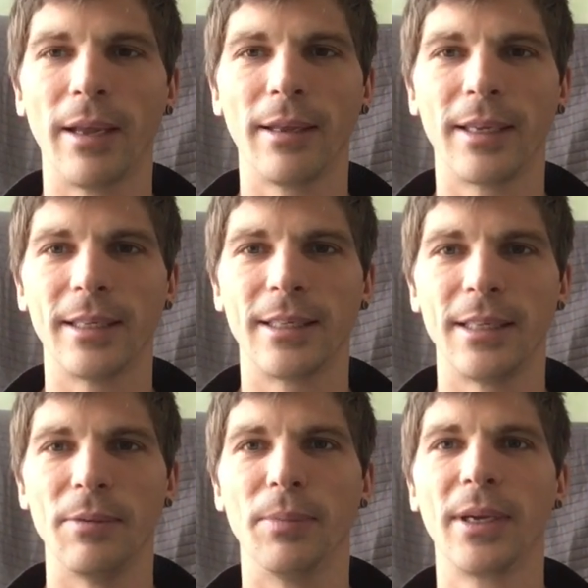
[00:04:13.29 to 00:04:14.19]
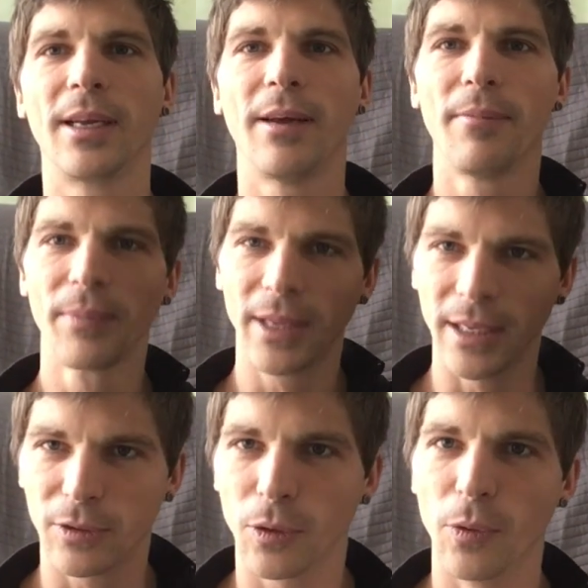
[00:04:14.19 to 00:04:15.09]
get any bigger,
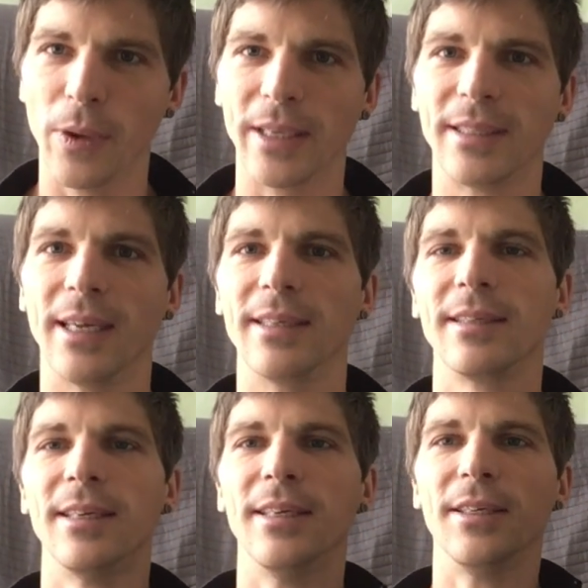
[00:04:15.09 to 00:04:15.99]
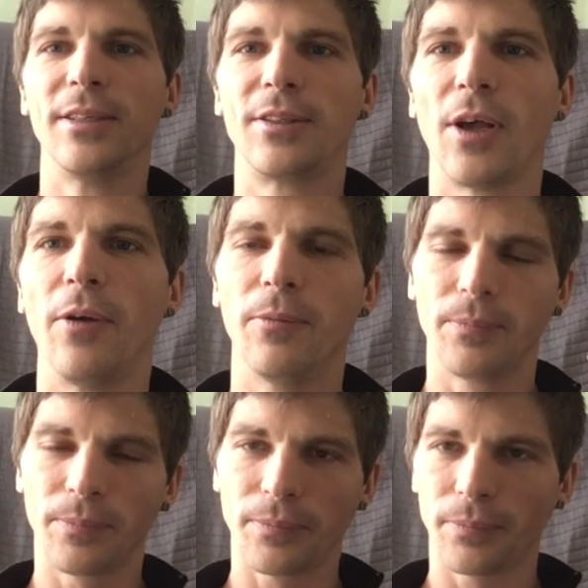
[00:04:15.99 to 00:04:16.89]
it always does. So,
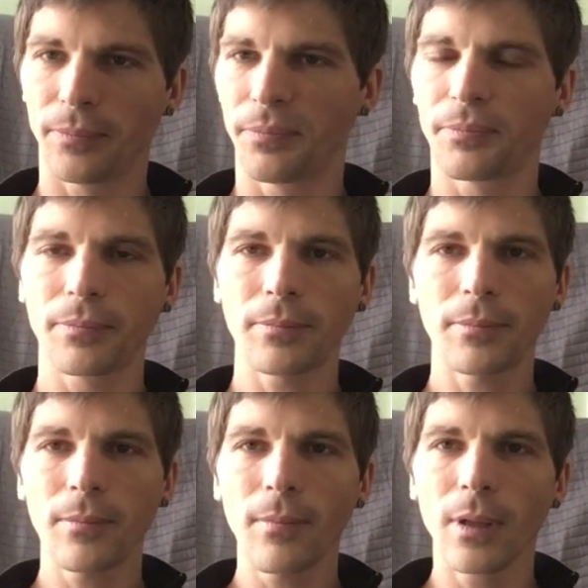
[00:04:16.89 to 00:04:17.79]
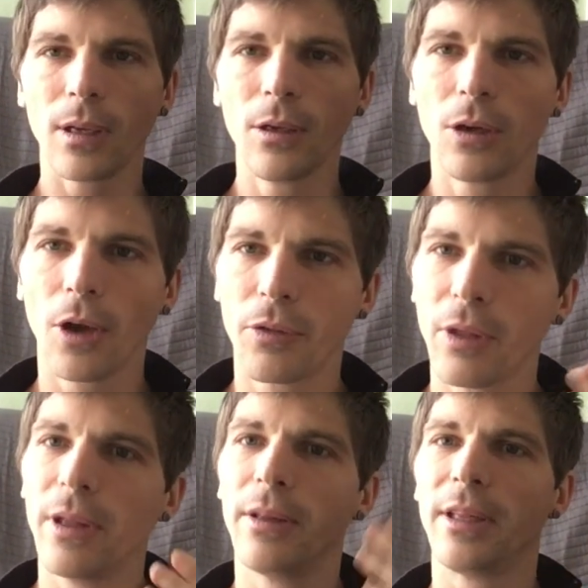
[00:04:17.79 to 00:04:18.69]
you know,
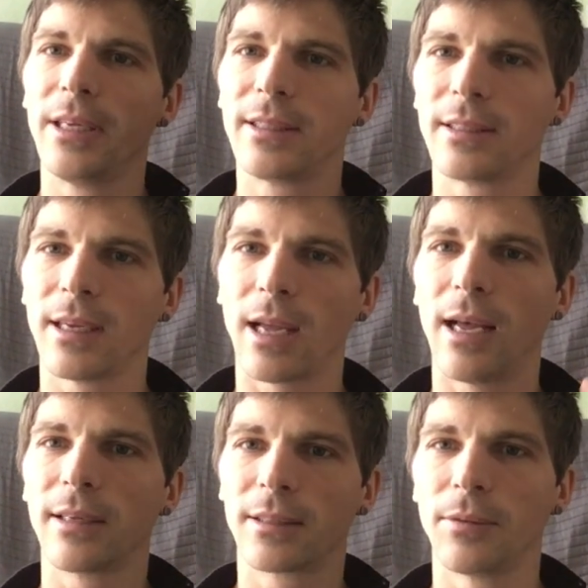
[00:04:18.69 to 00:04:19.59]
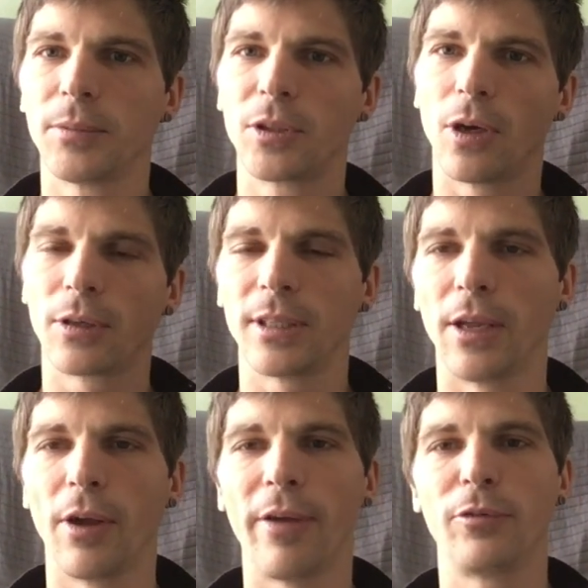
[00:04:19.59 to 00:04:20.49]
these are some stocks that
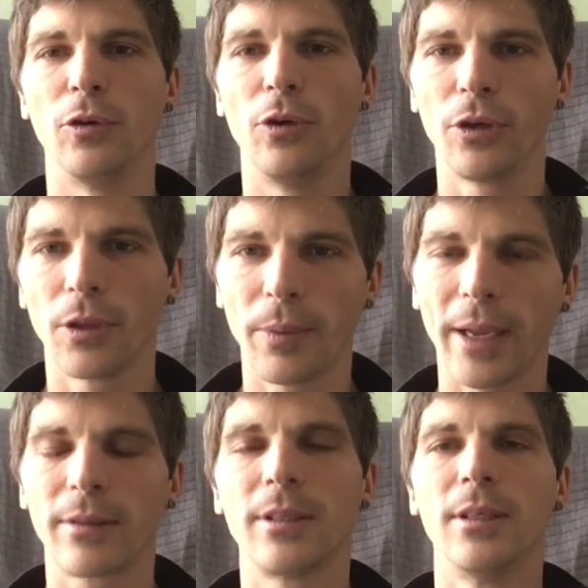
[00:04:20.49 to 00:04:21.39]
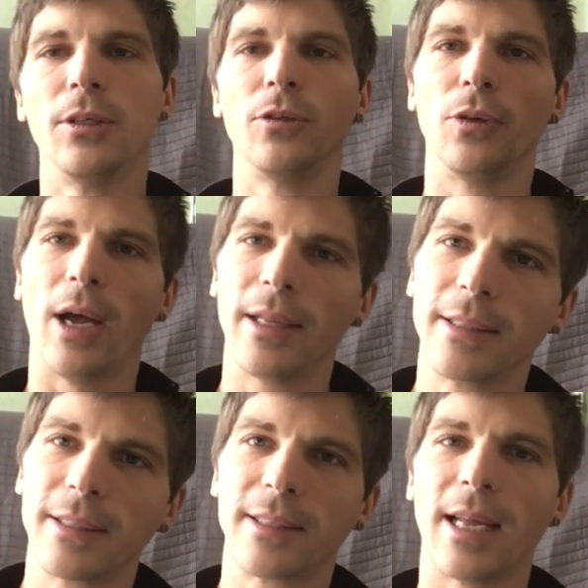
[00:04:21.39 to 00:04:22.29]
you have to learn about to
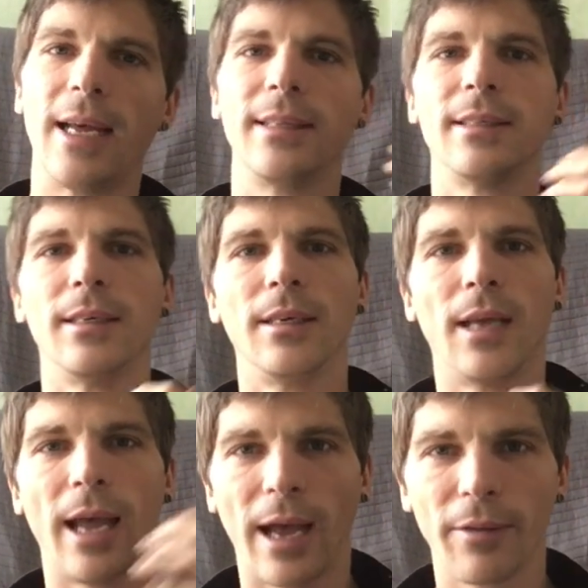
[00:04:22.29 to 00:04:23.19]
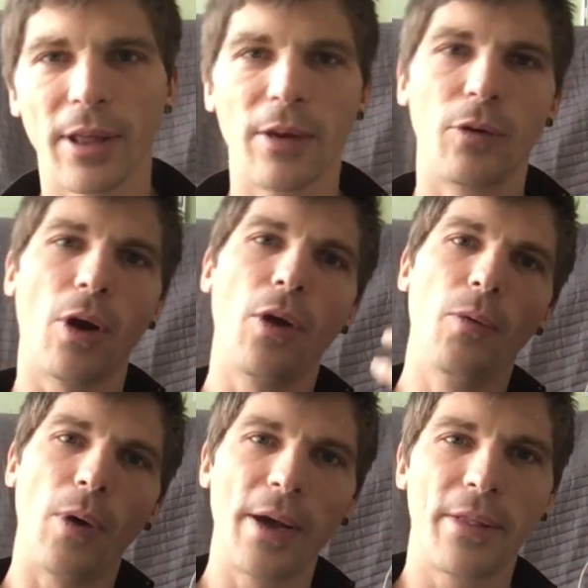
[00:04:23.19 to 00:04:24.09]
understand how they grow,
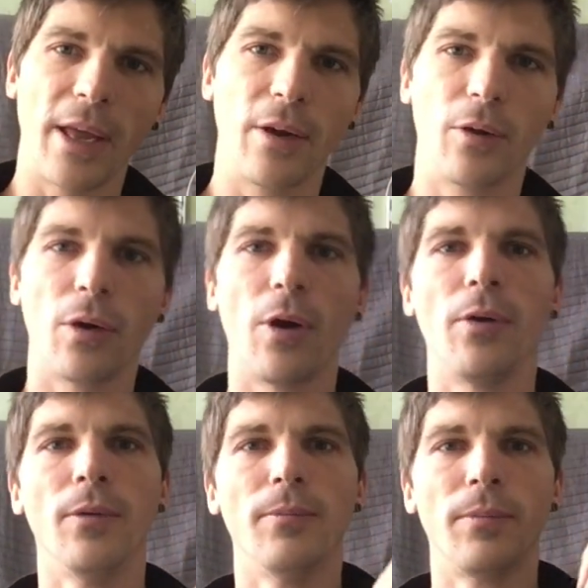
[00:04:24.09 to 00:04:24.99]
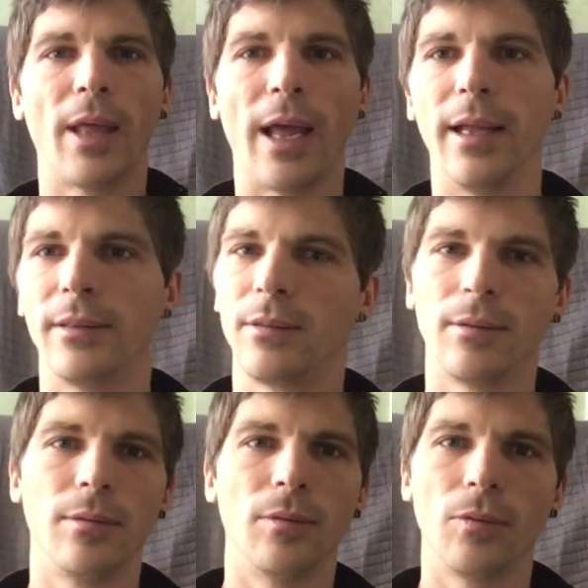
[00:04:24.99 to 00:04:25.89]
why they grow, and
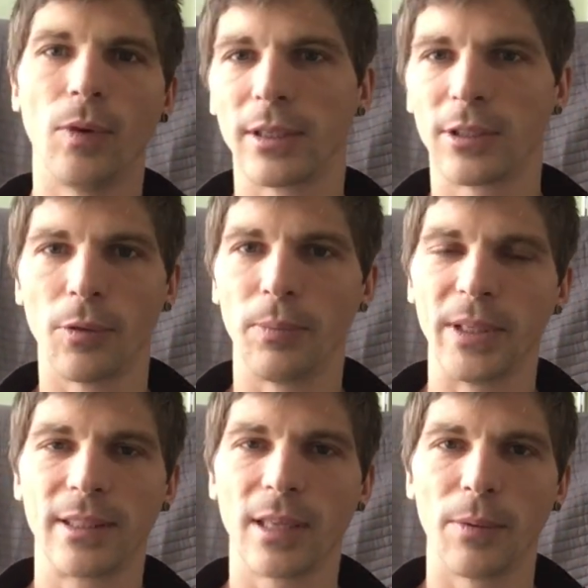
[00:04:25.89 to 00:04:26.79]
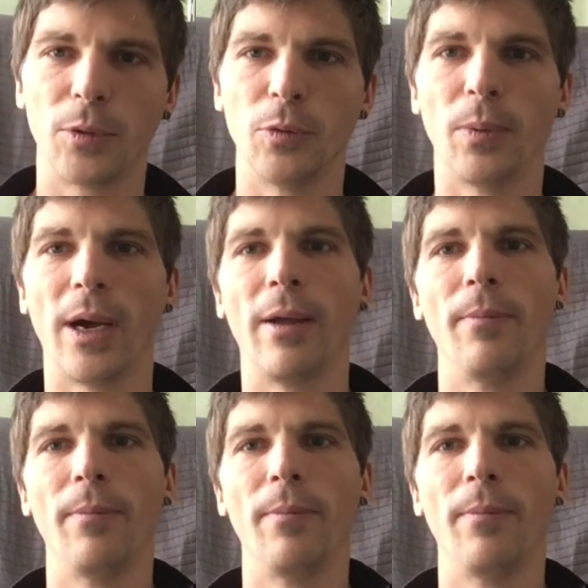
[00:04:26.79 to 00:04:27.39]
what's the best time to buy.